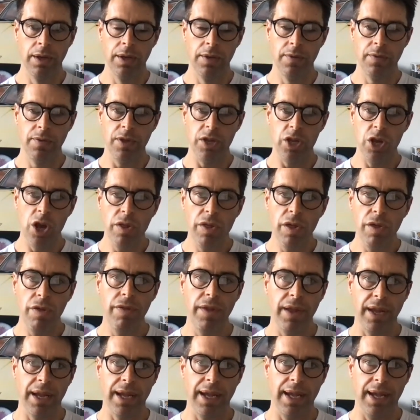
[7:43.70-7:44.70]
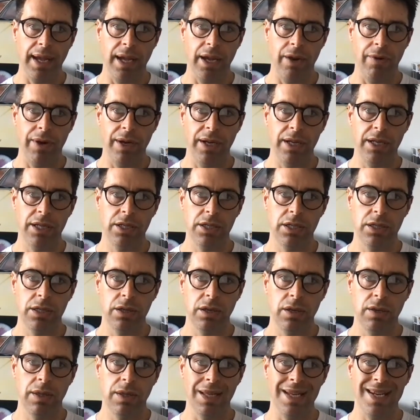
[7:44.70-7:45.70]
The other thing here is,
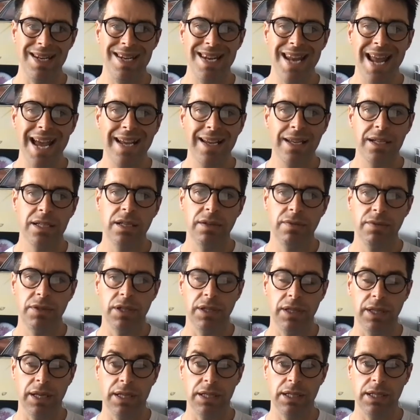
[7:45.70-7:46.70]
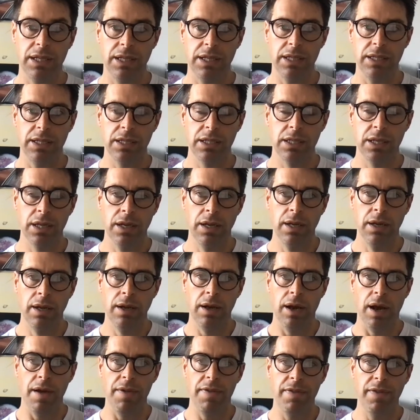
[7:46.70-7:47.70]
the negative to this is,
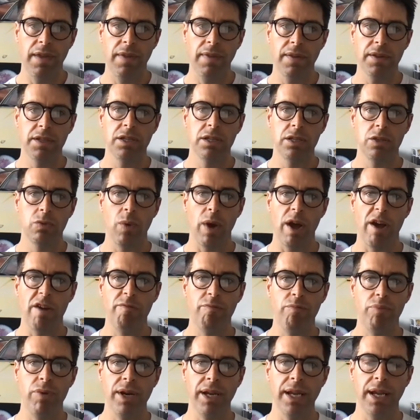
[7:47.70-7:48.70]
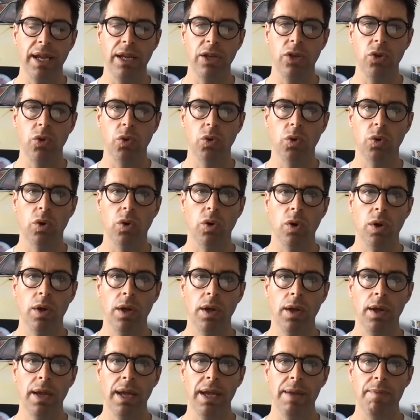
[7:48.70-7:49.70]
I think this is a way of bringing your
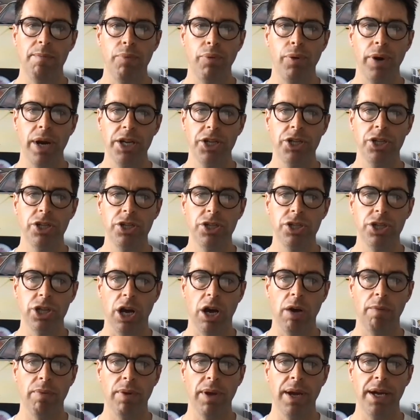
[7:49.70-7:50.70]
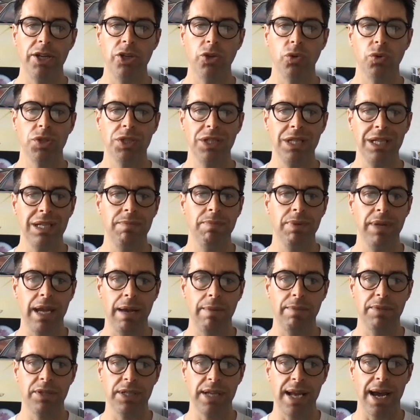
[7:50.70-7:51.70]
impressions up and your
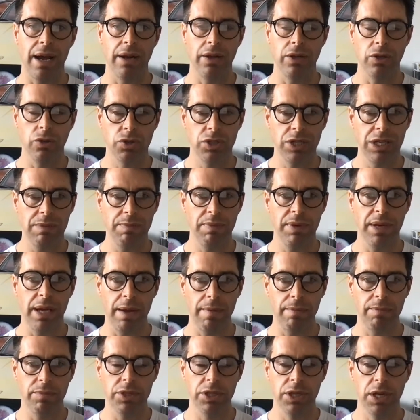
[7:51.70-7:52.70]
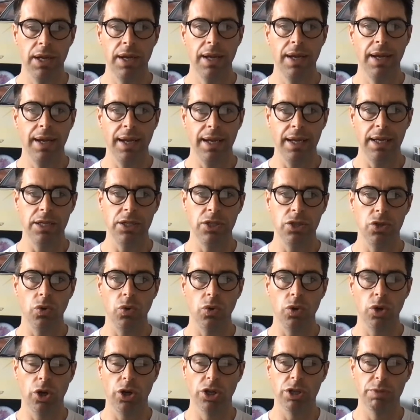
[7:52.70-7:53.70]
CPMs down. Your CPMs is your
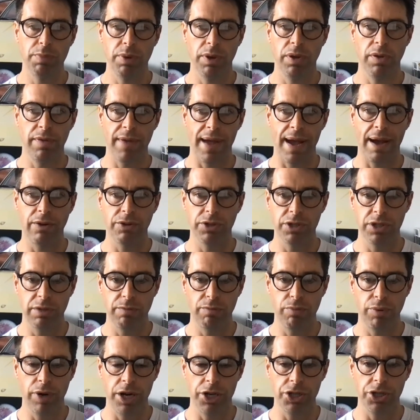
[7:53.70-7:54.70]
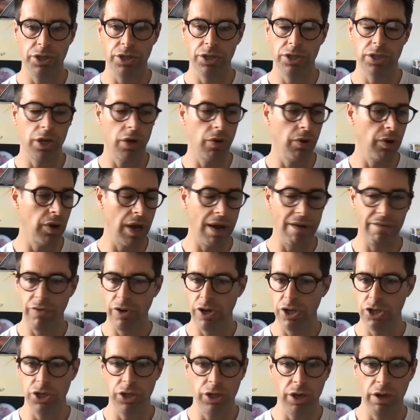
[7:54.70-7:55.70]
cost per 1,000 impressions. So on
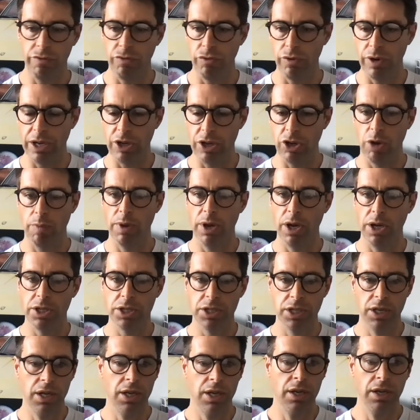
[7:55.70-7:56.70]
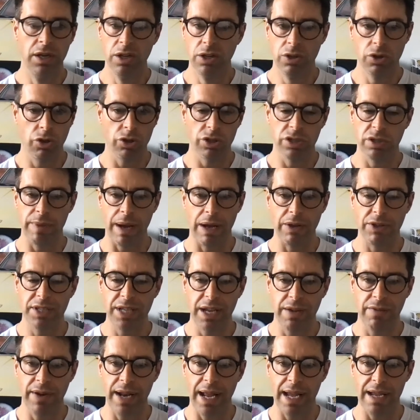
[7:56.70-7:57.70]
average, for e-commerce, costs about
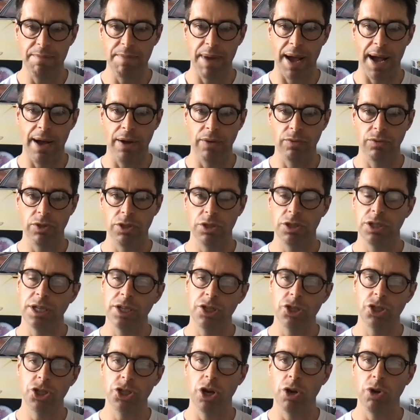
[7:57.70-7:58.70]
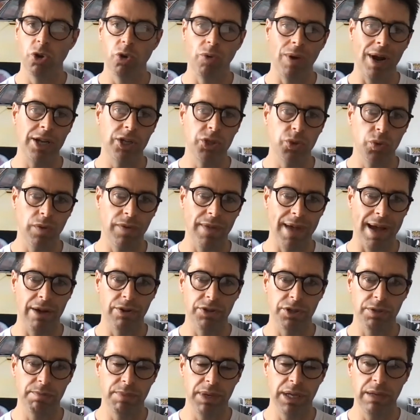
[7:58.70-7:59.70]
£7-8 to show your ad to
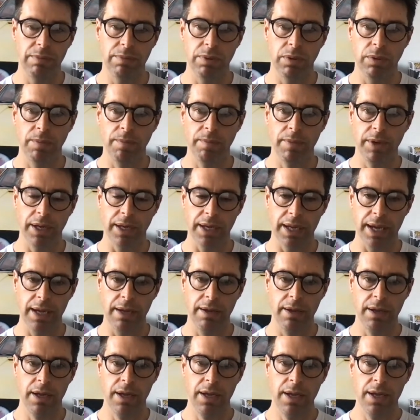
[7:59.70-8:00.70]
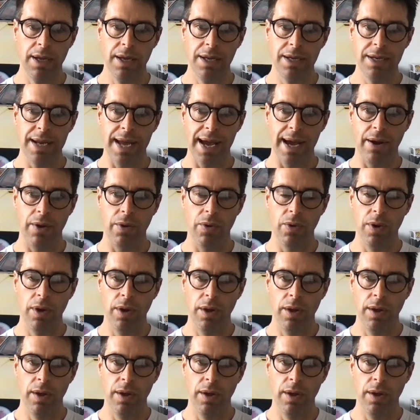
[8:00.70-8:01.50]
1,000 people. Okay. Now,